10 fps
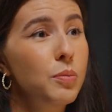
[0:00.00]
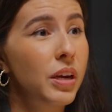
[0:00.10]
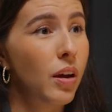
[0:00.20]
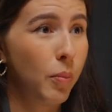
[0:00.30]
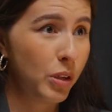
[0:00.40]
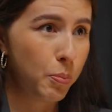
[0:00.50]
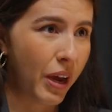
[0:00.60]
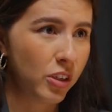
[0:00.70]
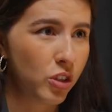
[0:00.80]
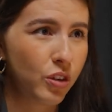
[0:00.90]
matter how much
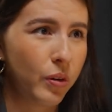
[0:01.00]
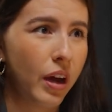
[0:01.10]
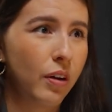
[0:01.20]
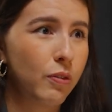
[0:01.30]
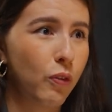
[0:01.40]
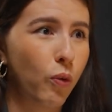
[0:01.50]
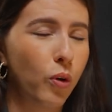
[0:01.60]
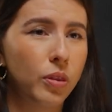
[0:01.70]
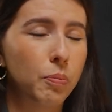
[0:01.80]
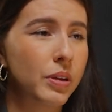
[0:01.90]
passion you have
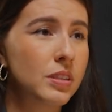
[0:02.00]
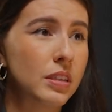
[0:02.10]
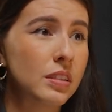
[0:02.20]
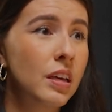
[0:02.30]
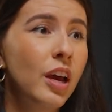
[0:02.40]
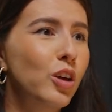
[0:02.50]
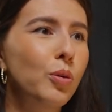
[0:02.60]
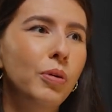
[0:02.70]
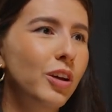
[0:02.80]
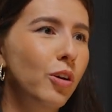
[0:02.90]
for the business. You
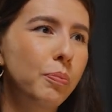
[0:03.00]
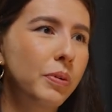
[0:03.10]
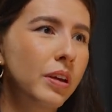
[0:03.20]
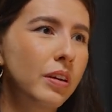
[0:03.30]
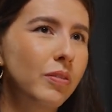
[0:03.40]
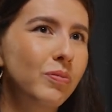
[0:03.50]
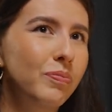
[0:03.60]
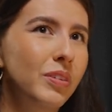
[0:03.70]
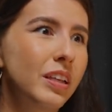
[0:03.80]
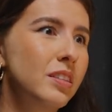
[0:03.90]
might not be,
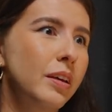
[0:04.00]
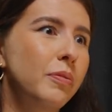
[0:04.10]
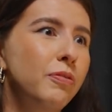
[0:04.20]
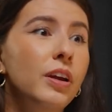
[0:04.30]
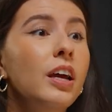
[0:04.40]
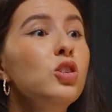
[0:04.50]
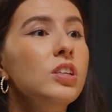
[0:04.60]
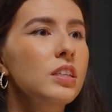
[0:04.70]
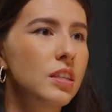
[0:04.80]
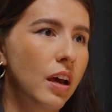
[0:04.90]
let's say,
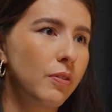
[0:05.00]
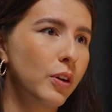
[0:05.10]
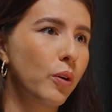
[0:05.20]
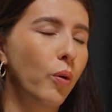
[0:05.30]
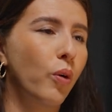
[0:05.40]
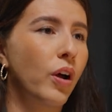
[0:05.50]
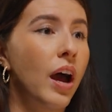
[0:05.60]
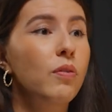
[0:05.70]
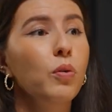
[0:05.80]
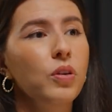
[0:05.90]
financially savvy or
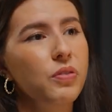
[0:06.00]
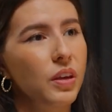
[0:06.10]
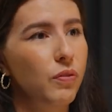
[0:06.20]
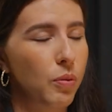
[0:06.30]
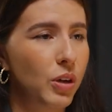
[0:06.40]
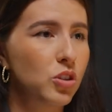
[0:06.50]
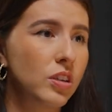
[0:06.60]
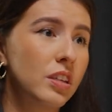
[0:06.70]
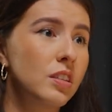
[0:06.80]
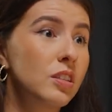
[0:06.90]
have all of the information
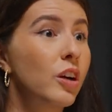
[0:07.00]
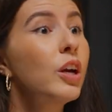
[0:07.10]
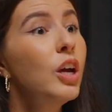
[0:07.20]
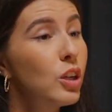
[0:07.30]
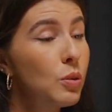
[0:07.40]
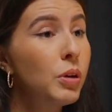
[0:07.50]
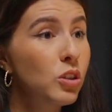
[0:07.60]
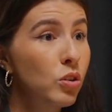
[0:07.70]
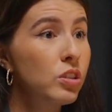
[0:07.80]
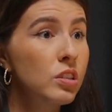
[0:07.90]
necessary to make
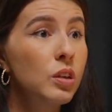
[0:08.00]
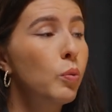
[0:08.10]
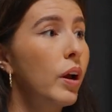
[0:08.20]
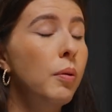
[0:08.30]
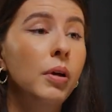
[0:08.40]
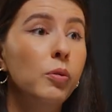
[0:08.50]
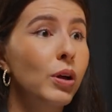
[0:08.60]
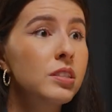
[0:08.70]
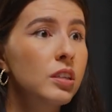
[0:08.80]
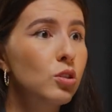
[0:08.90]
sure to see where am I
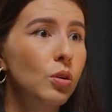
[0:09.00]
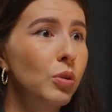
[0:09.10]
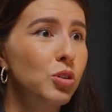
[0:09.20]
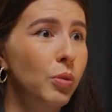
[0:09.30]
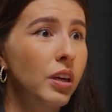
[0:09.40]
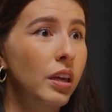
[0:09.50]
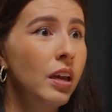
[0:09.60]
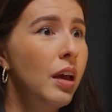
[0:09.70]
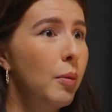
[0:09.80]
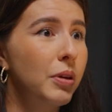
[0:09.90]
wasting so much money?
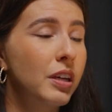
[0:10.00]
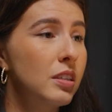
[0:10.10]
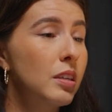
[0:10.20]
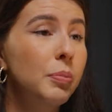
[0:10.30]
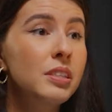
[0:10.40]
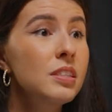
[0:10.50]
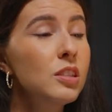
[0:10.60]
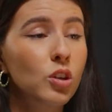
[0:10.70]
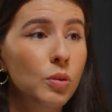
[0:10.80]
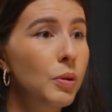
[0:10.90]
Because the
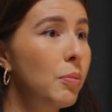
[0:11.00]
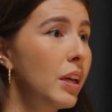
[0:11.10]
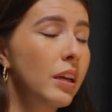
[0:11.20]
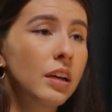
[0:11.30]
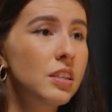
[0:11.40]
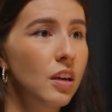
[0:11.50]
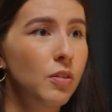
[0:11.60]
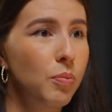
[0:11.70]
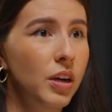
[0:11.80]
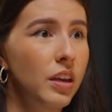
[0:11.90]
business could be making a ton
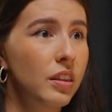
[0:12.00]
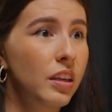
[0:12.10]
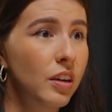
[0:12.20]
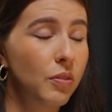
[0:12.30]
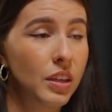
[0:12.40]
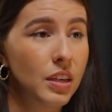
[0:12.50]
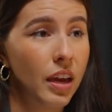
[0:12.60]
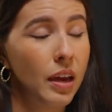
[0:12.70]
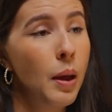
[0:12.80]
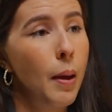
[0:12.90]
of money at the end of the
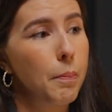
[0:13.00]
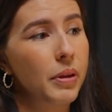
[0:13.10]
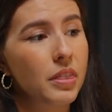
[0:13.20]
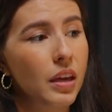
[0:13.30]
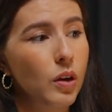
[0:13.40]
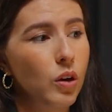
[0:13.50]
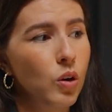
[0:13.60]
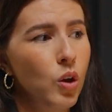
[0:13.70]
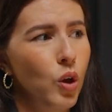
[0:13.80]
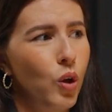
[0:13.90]
day, but
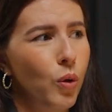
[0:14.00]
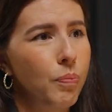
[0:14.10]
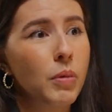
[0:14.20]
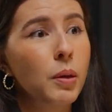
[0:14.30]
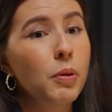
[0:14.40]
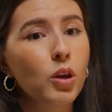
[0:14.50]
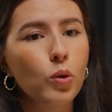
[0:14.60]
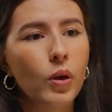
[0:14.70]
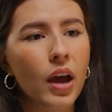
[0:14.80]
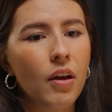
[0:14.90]
then maybe
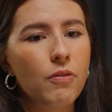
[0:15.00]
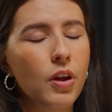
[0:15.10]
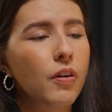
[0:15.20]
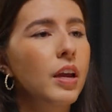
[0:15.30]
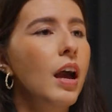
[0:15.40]
you have very